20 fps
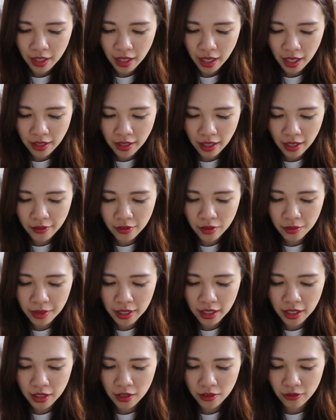And they have so
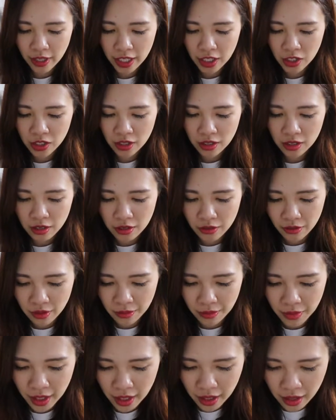many innovations
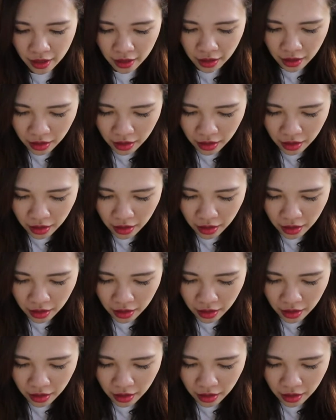from there.